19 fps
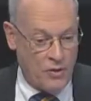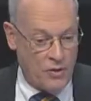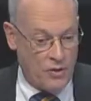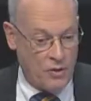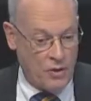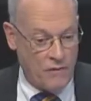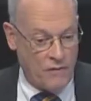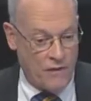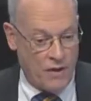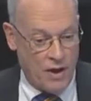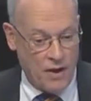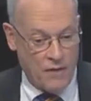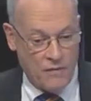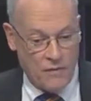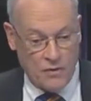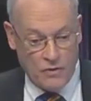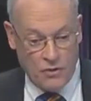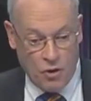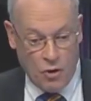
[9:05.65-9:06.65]
35
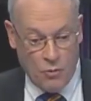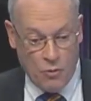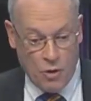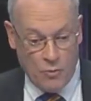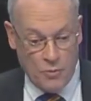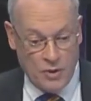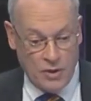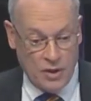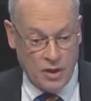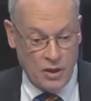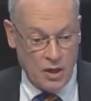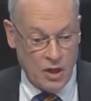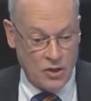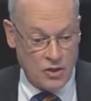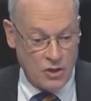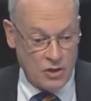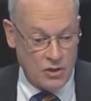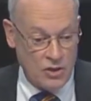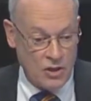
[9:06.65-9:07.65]
with comorbid
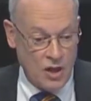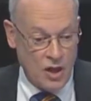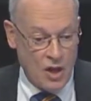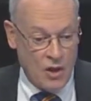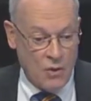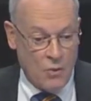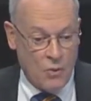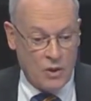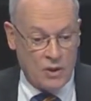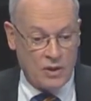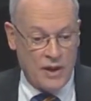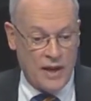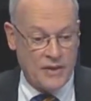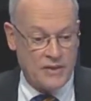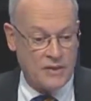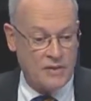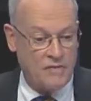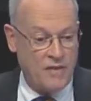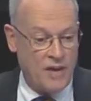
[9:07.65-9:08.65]
conditions, when
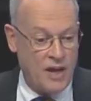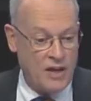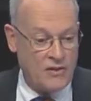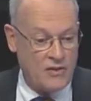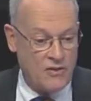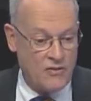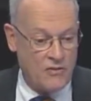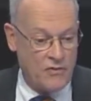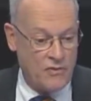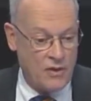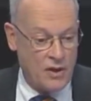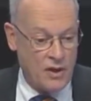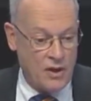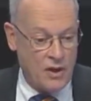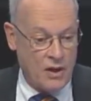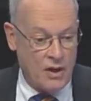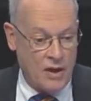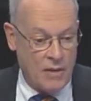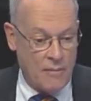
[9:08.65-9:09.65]
less invasive
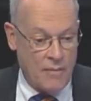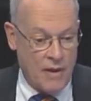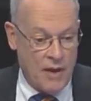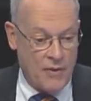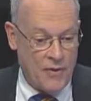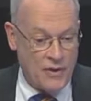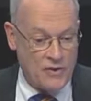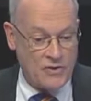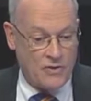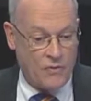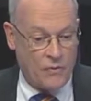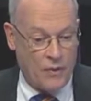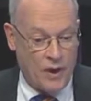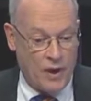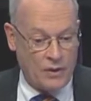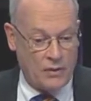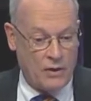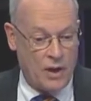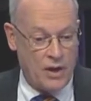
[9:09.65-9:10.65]
methods of
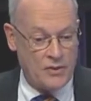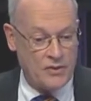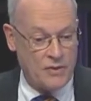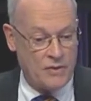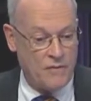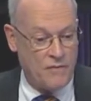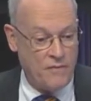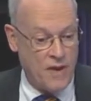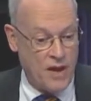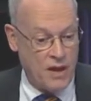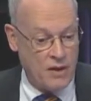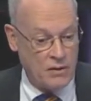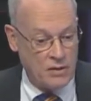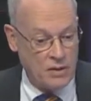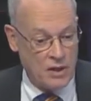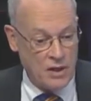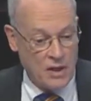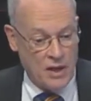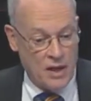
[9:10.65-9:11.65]
weight loss have
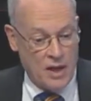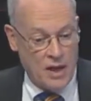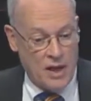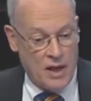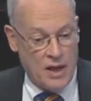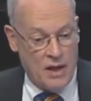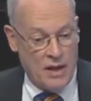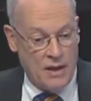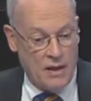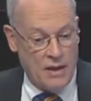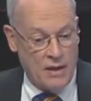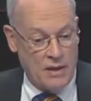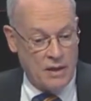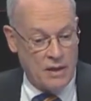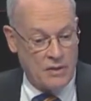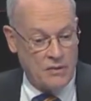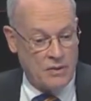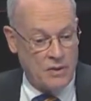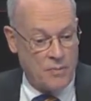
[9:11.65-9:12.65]
failed,
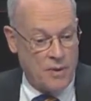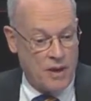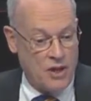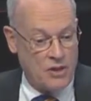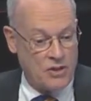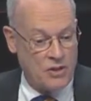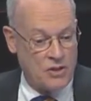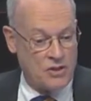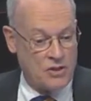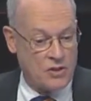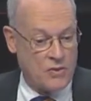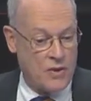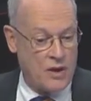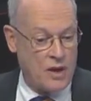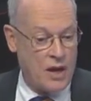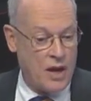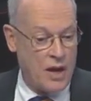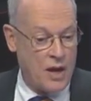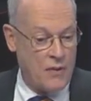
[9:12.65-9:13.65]
and the patients are at
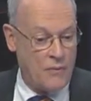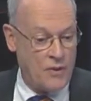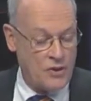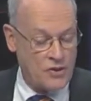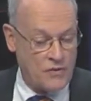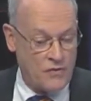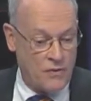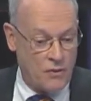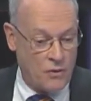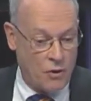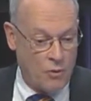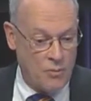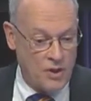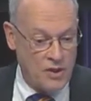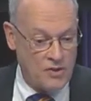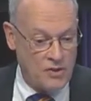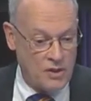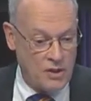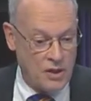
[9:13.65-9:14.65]
high risk for
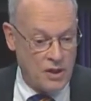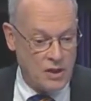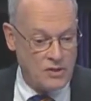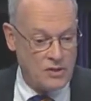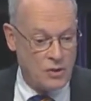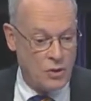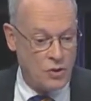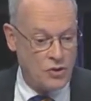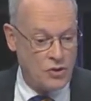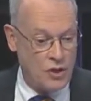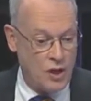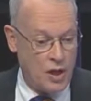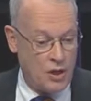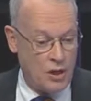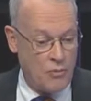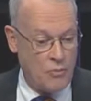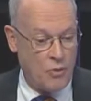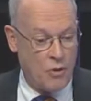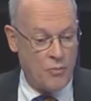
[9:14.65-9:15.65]

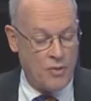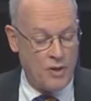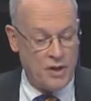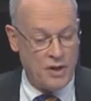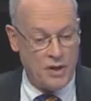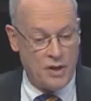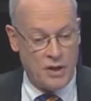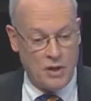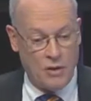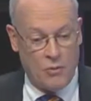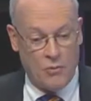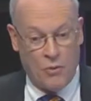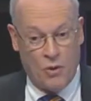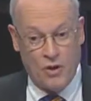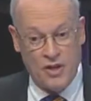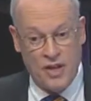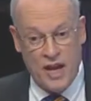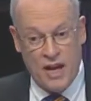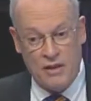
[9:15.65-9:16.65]
obesity-associated morbidity and
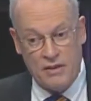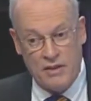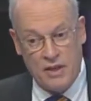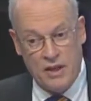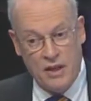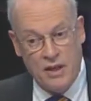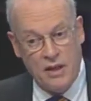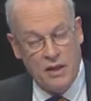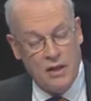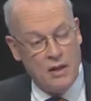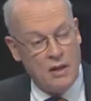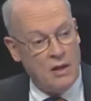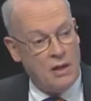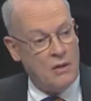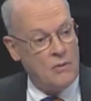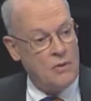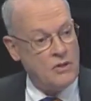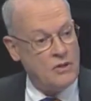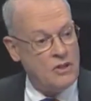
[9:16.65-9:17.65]
mortality,
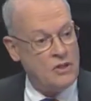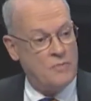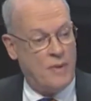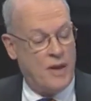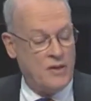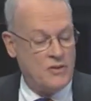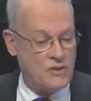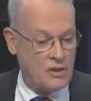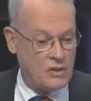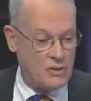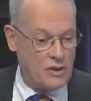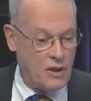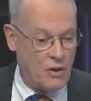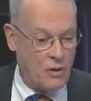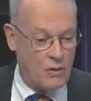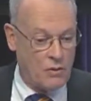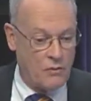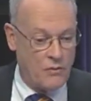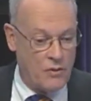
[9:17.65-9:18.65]
which is basically
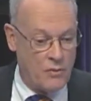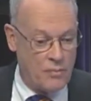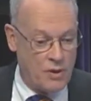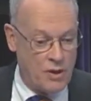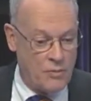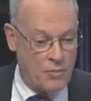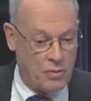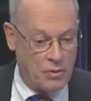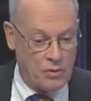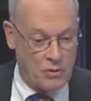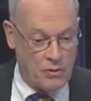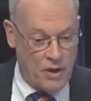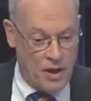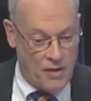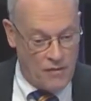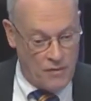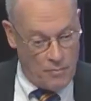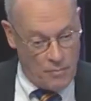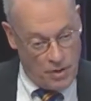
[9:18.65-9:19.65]
all of the people who
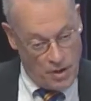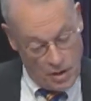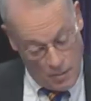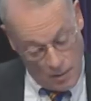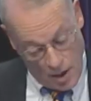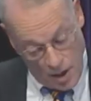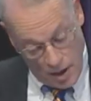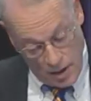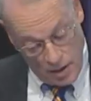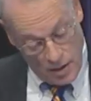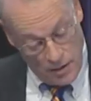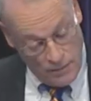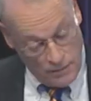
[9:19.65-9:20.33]
have a BMI